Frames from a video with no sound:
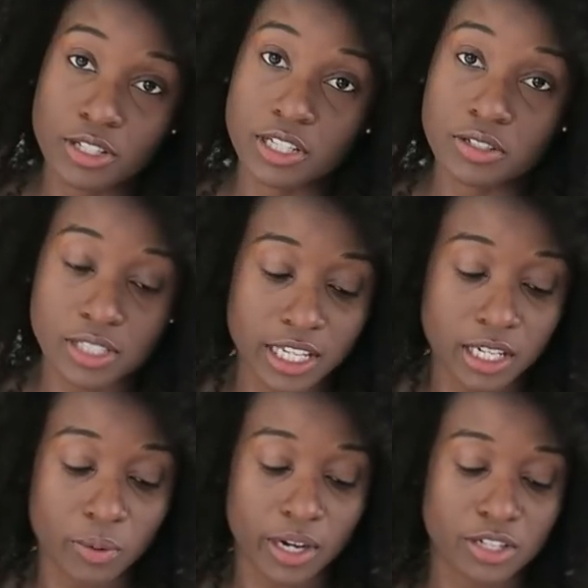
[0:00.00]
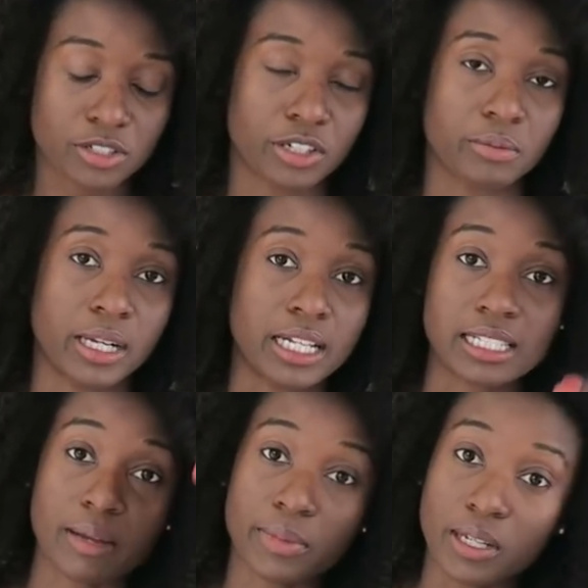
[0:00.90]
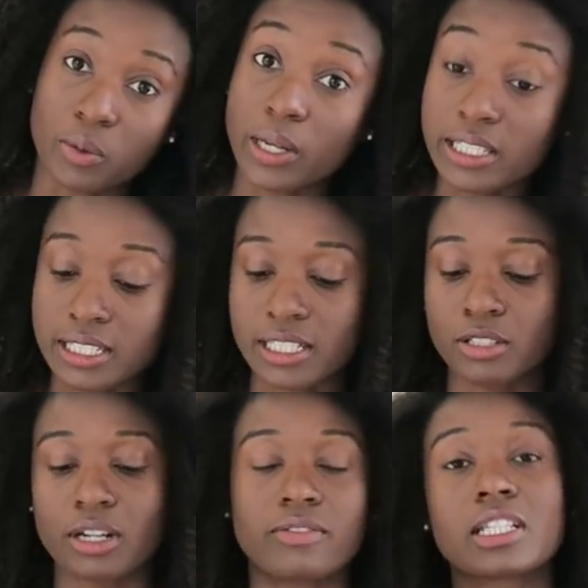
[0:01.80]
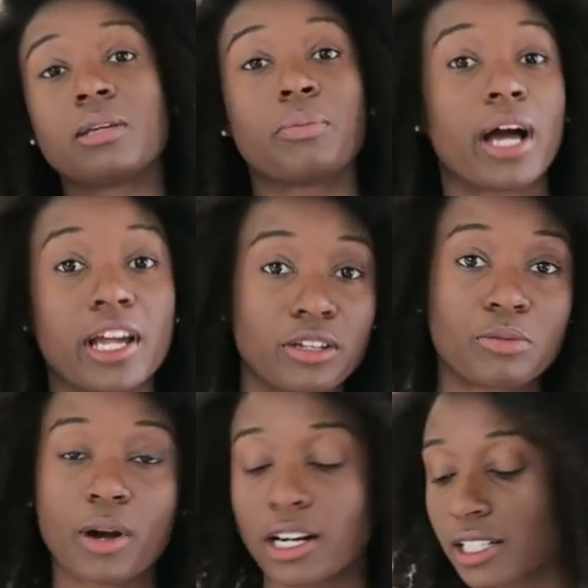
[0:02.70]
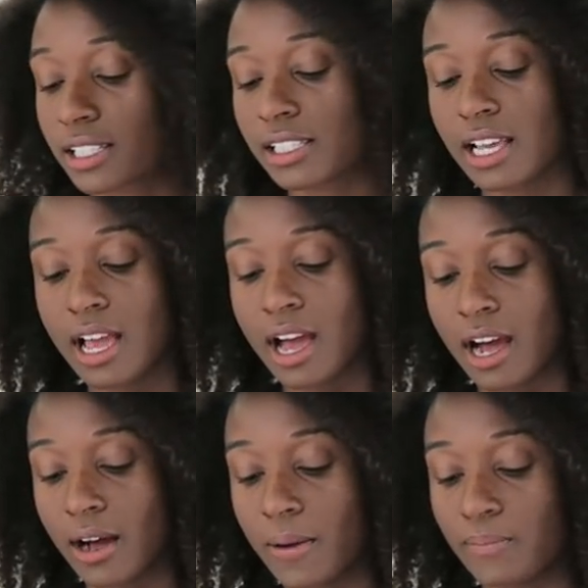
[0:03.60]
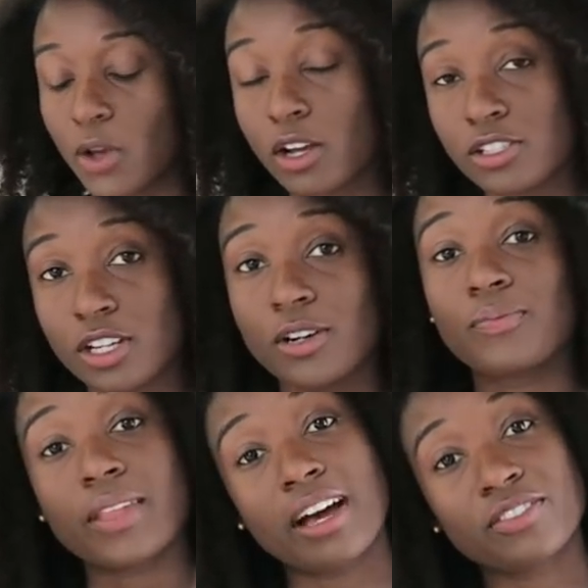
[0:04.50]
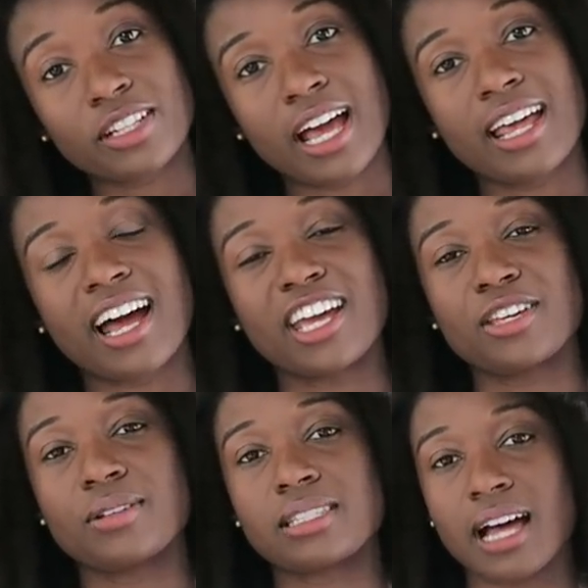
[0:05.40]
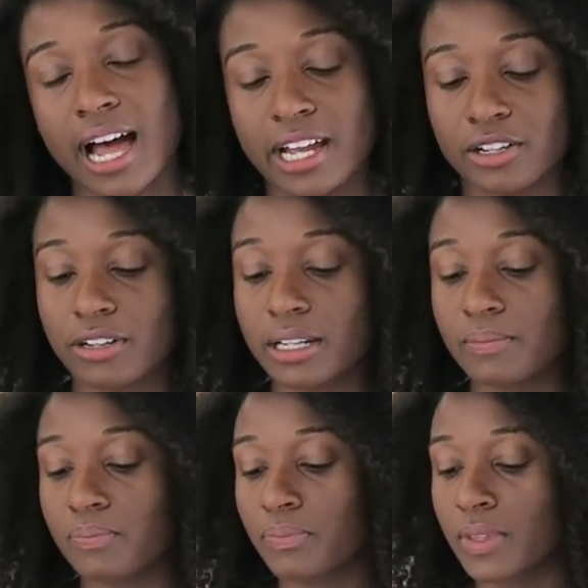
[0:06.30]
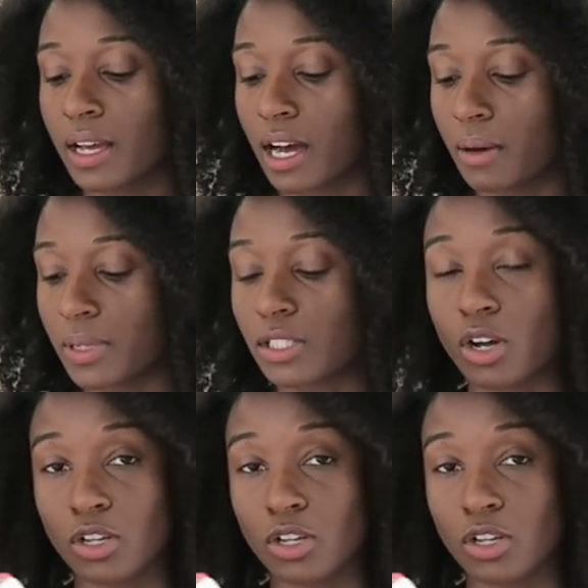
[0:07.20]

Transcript: you can use it anywhere, so your money's not being wasted. You don't have to keep buying new products. Um, also, after that, I use the eye cream. Um, it's